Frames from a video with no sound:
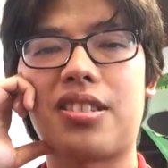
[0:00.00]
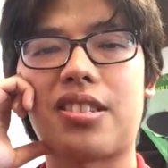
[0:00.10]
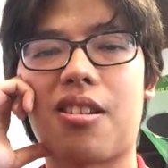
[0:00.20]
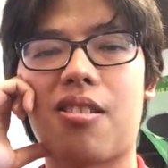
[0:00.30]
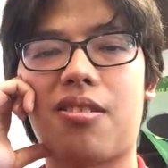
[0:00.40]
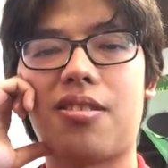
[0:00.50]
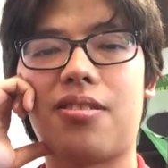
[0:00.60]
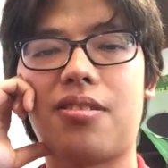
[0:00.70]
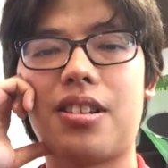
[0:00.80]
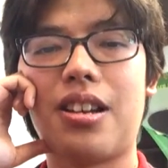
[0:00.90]

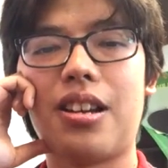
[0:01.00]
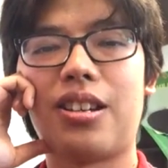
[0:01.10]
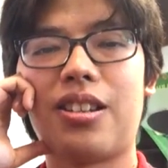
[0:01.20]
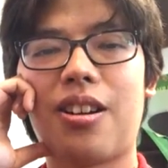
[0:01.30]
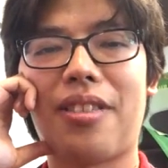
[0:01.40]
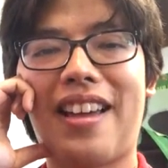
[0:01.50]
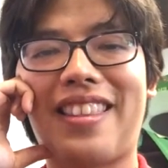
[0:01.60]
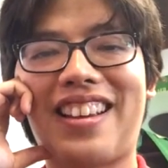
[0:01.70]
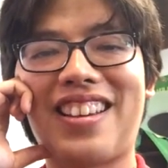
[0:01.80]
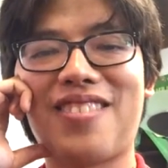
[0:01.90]
So you
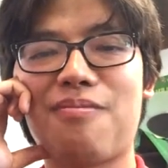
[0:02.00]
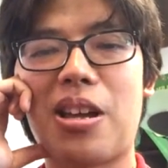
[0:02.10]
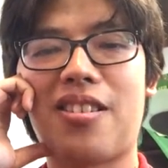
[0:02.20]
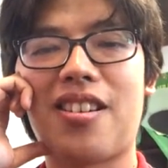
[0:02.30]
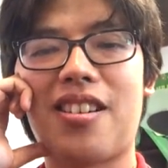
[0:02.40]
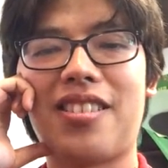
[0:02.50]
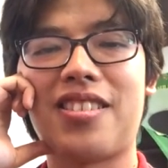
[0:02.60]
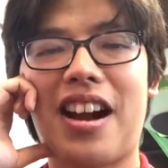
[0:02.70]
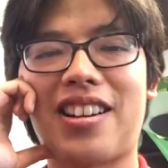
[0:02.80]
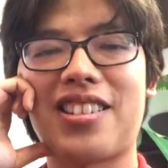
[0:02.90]
know, that kind of made
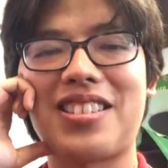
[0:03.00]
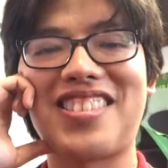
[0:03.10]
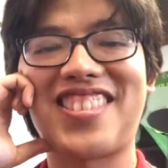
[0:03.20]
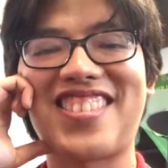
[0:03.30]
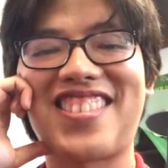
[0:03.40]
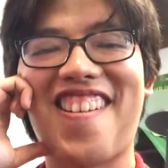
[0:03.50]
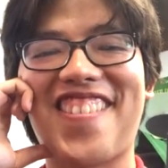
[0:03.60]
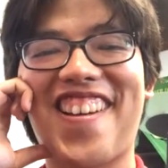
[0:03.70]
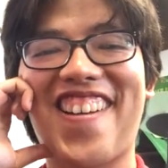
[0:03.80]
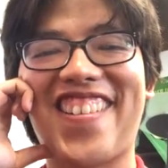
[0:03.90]
our interactions
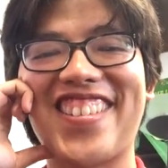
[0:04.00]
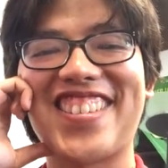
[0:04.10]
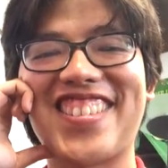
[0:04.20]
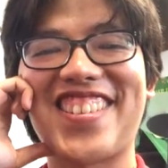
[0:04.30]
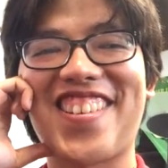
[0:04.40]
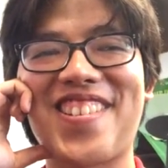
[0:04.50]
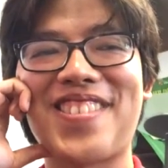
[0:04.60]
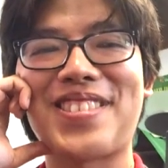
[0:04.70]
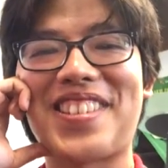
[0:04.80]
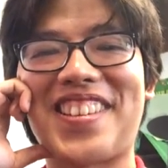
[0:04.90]
not as
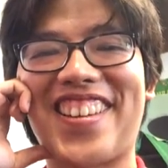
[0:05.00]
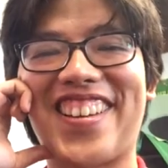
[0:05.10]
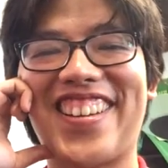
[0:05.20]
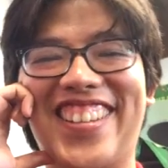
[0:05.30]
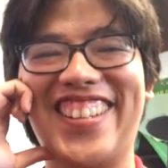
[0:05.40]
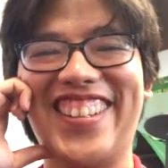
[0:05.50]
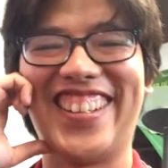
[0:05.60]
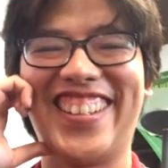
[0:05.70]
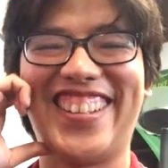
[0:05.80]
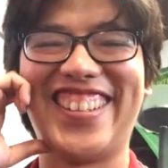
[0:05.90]
well,
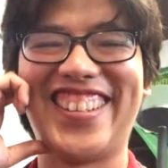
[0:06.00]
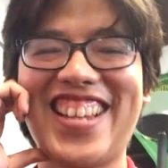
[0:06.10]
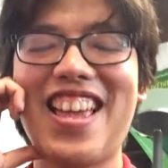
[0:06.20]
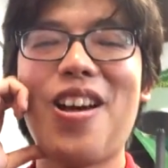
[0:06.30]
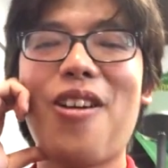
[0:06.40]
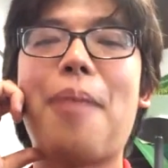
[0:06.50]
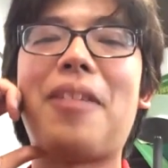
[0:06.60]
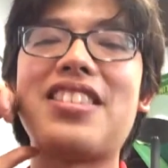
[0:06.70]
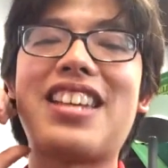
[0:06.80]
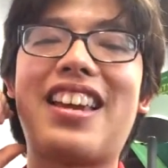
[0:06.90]

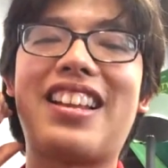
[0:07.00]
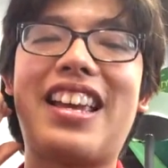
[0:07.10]
I'm not saying